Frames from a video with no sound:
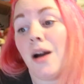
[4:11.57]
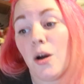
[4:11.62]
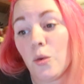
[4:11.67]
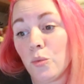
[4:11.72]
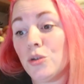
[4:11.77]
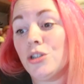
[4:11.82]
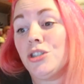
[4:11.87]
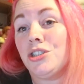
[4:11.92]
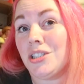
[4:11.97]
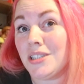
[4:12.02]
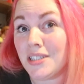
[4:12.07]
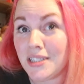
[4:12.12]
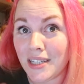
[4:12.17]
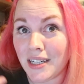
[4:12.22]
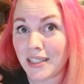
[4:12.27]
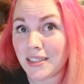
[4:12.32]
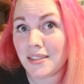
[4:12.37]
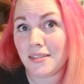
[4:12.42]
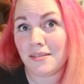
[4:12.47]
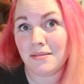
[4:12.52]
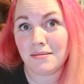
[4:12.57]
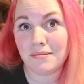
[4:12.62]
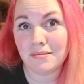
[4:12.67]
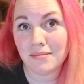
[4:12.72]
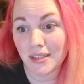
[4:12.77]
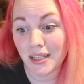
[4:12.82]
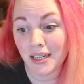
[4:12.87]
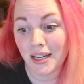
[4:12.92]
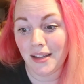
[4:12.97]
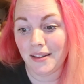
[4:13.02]
I would just sit
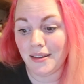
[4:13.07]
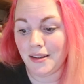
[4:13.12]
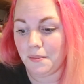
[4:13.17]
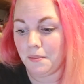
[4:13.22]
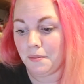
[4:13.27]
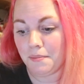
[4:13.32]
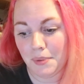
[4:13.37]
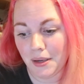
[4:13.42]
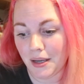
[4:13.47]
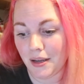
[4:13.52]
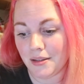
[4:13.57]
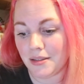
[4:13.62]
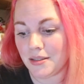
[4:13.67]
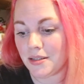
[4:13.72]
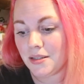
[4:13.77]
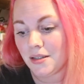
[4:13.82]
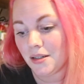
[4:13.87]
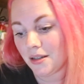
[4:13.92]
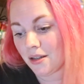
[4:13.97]
and eat them because